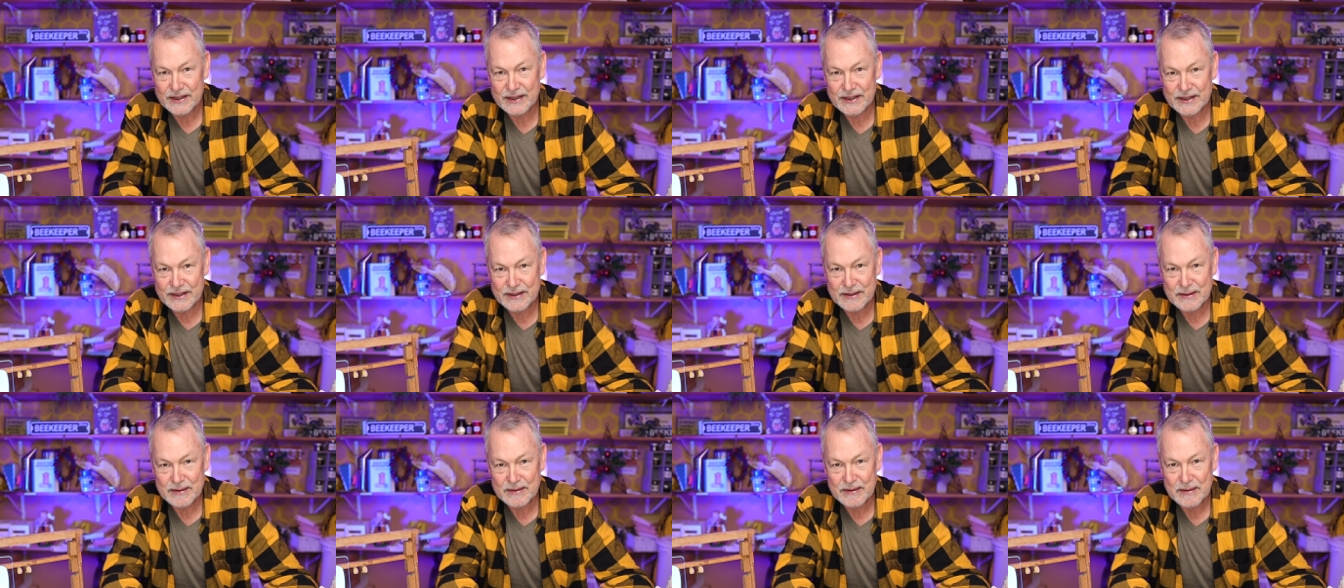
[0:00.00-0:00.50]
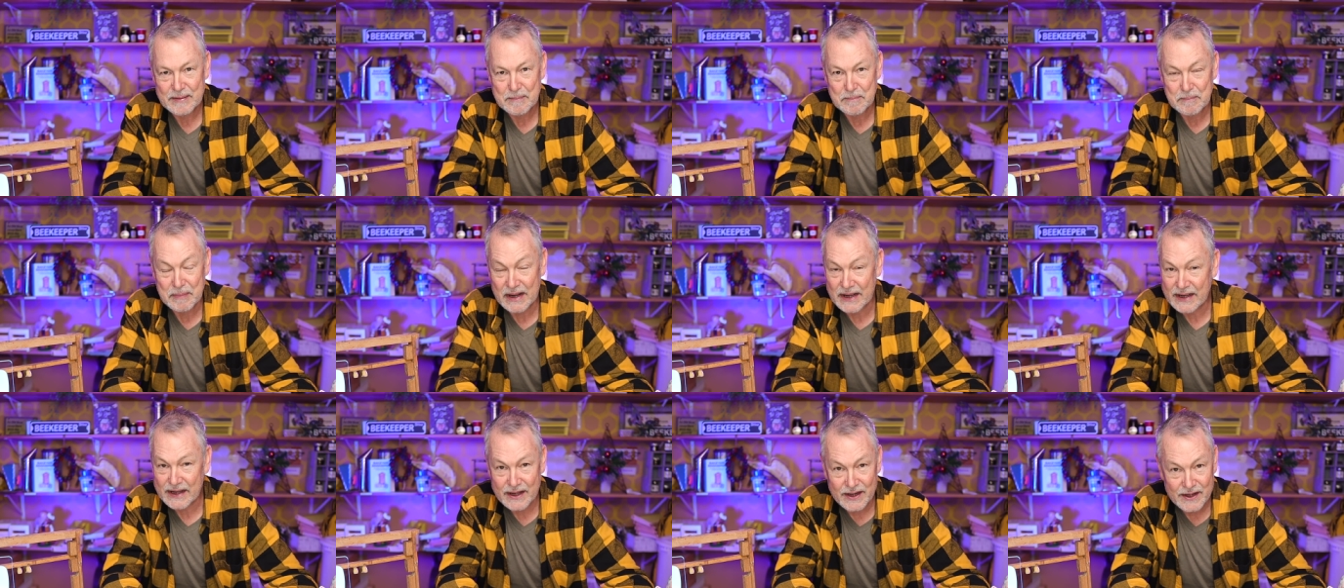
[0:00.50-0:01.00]
in
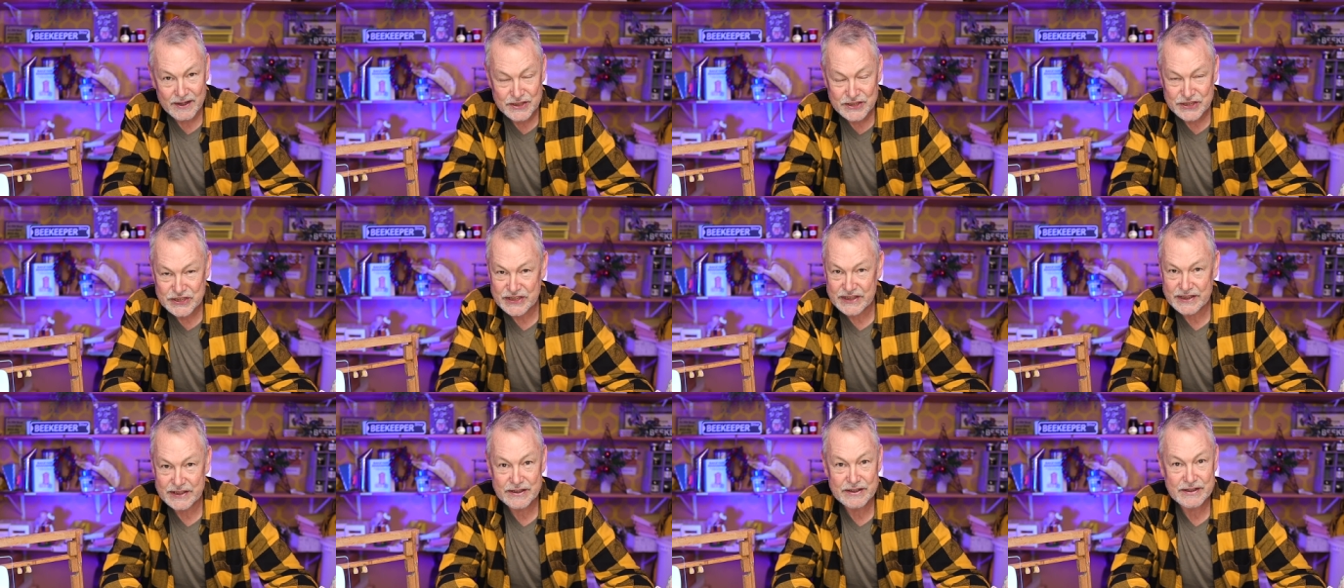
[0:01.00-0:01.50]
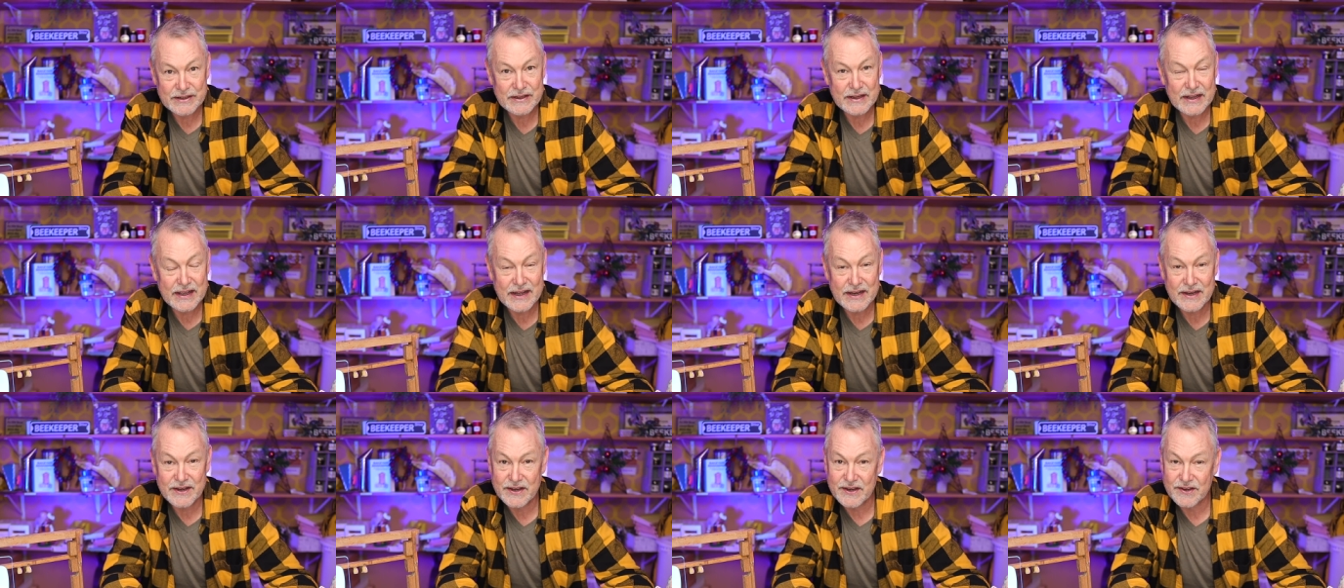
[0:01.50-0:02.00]

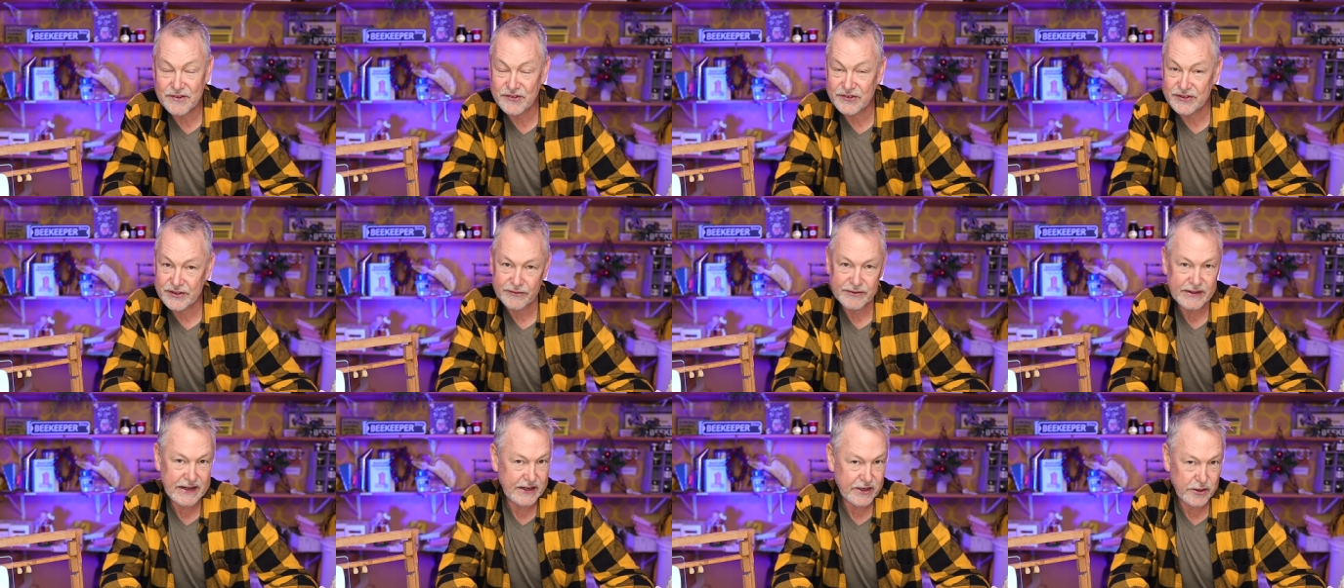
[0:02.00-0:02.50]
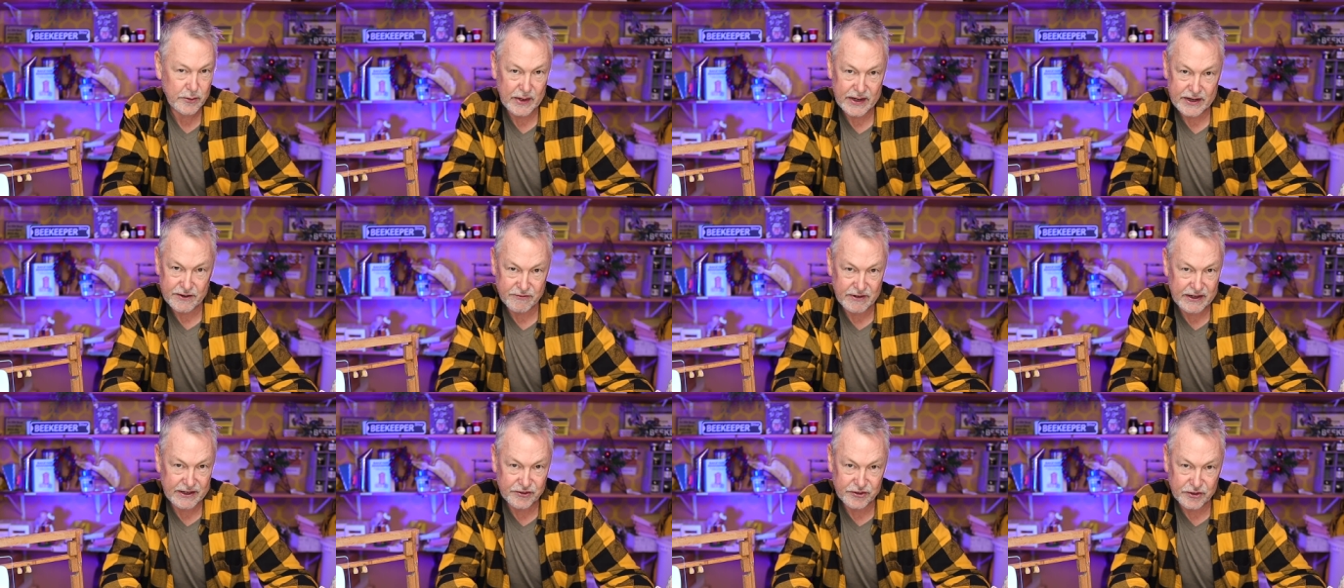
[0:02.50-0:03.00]
biology and still not know how
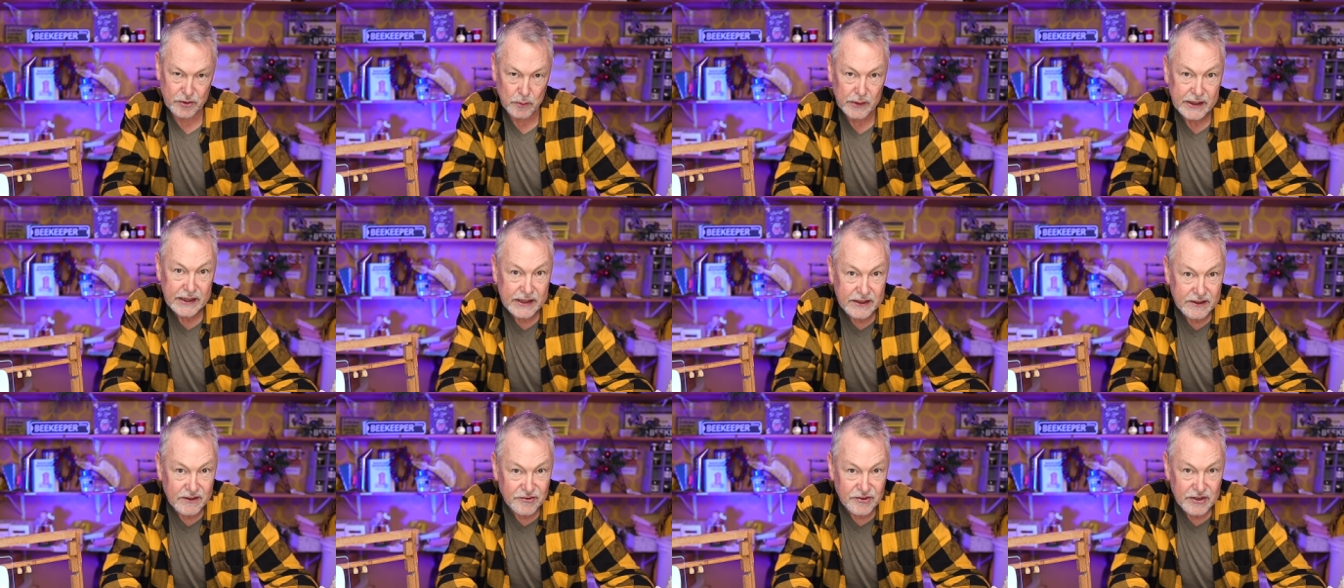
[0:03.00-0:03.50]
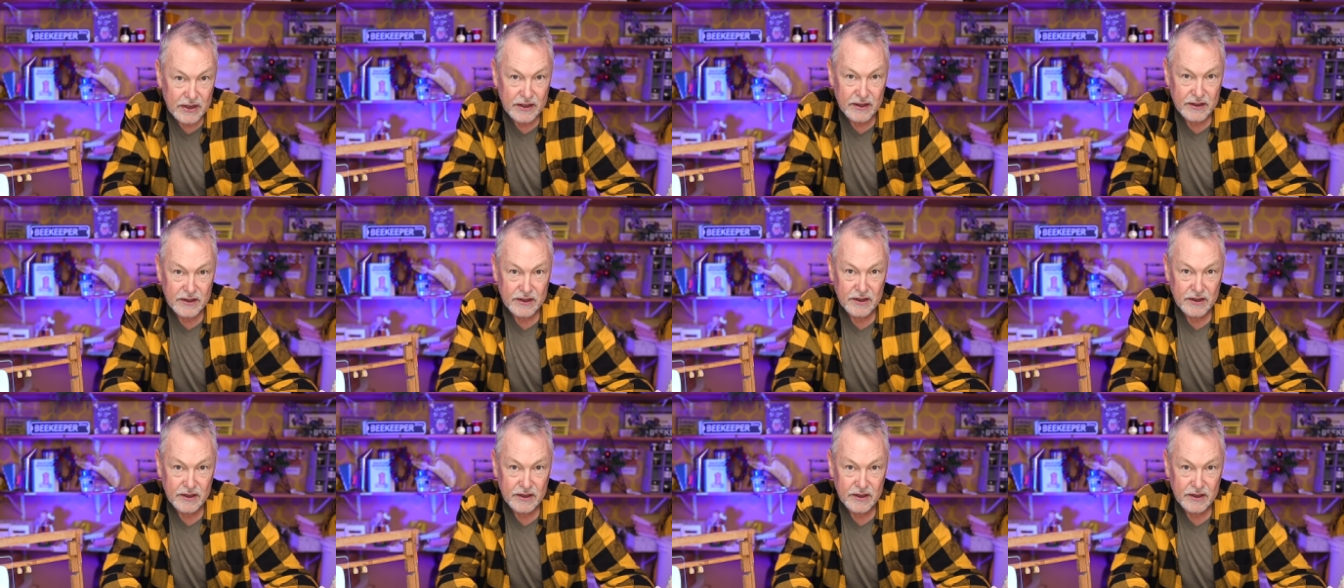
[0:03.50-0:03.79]
to raise queens,